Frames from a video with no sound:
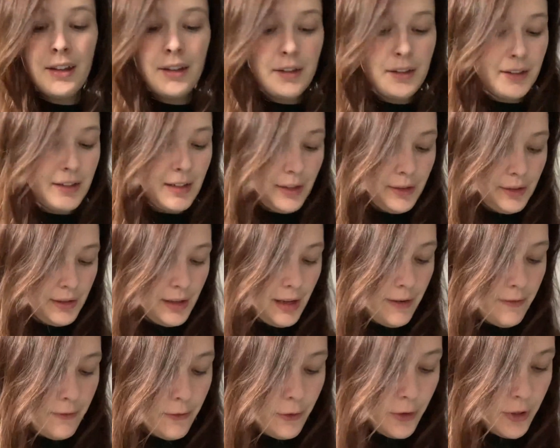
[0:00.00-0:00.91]
So now it's
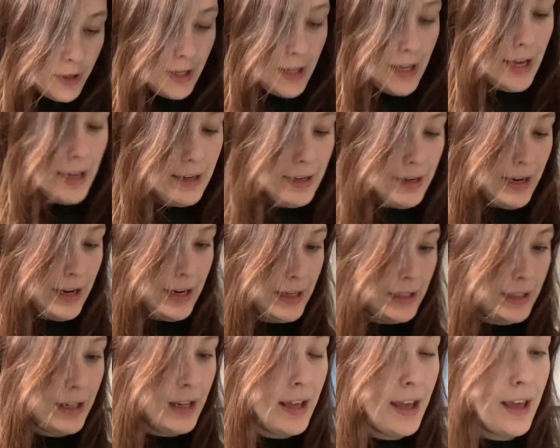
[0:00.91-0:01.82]
10:40 at
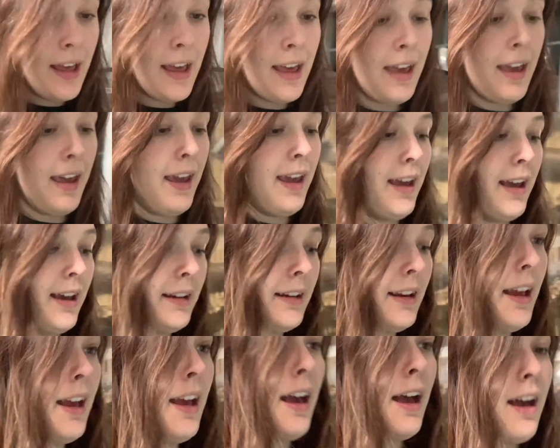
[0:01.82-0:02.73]
night and
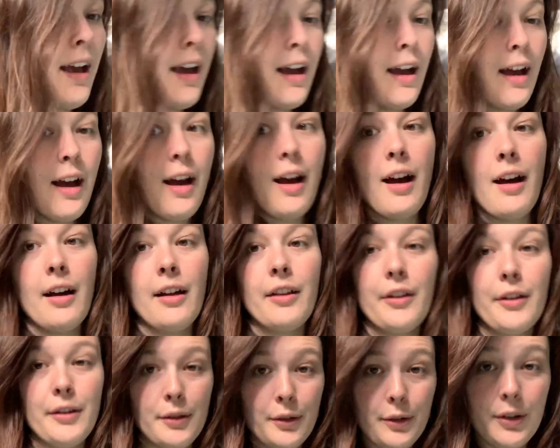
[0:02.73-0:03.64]

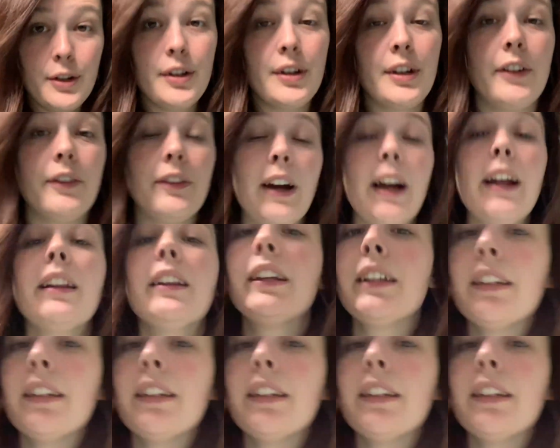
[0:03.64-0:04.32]
those orders are finally